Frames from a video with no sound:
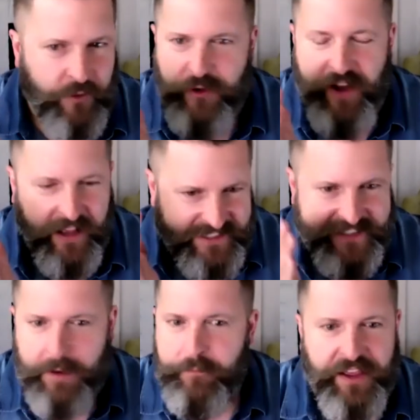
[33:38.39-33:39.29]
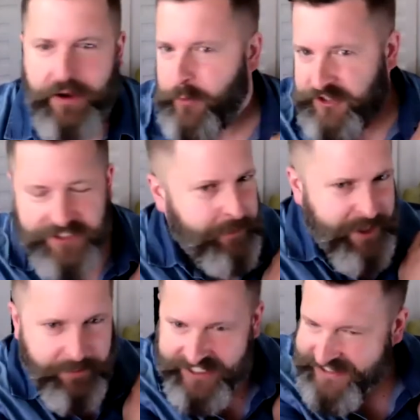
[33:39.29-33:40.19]
you've got something, and we're just going to
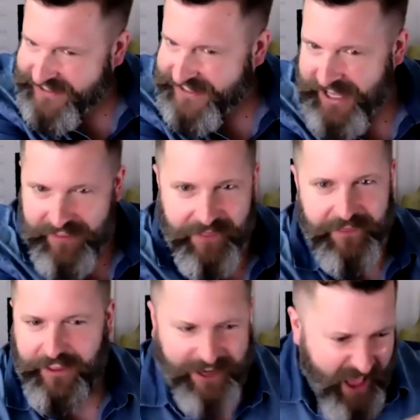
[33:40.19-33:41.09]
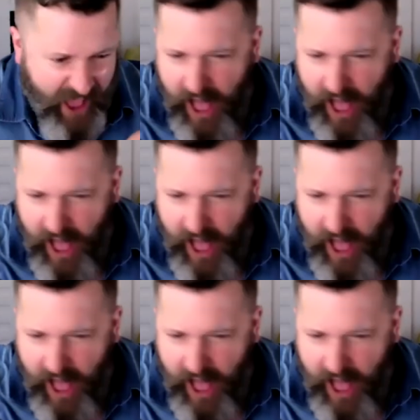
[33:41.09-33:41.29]
be able to sell like